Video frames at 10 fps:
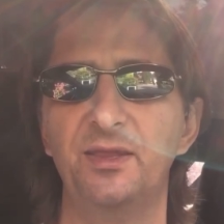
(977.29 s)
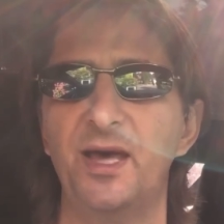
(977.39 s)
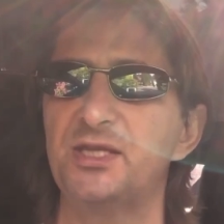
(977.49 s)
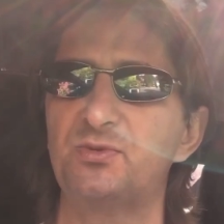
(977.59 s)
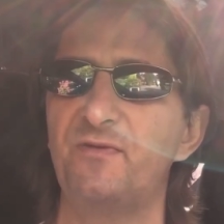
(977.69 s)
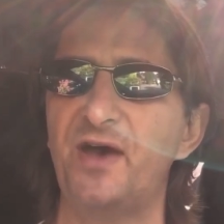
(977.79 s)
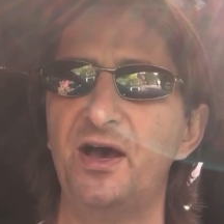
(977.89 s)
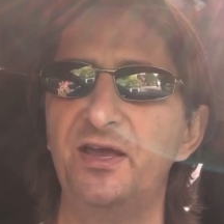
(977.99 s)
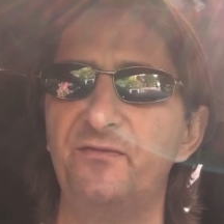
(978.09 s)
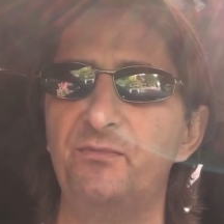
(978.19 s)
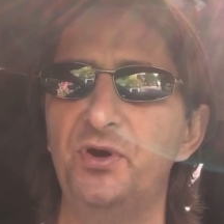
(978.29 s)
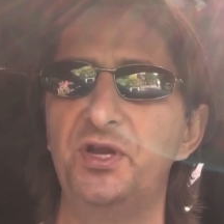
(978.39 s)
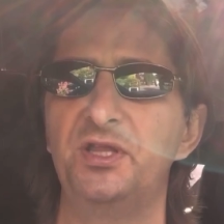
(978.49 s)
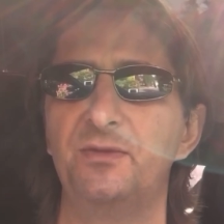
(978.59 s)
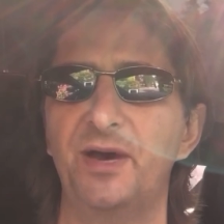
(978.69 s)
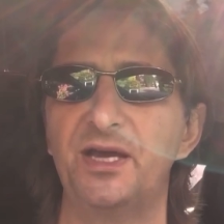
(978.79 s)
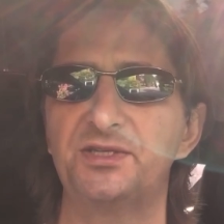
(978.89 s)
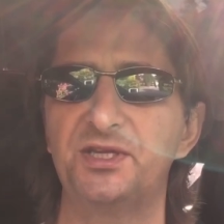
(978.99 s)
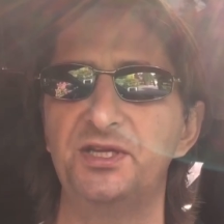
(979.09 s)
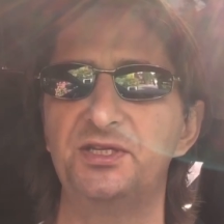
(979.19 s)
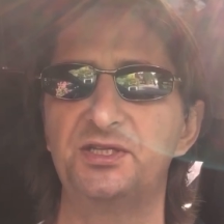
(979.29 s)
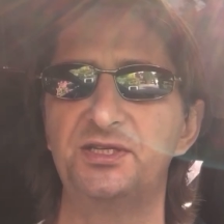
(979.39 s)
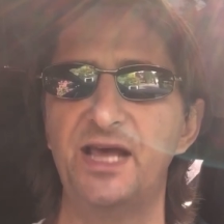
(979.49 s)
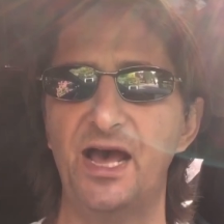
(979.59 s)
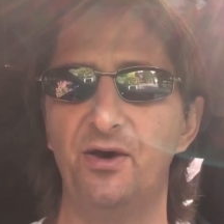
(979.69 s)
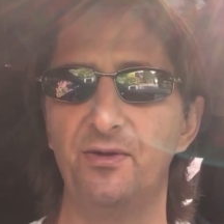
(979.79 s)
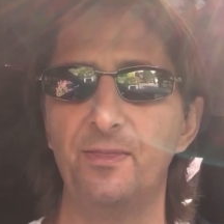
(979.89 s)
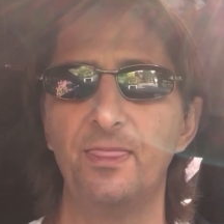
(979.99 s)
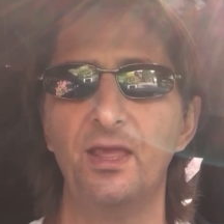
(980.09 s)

And that's without even putting the back seats down.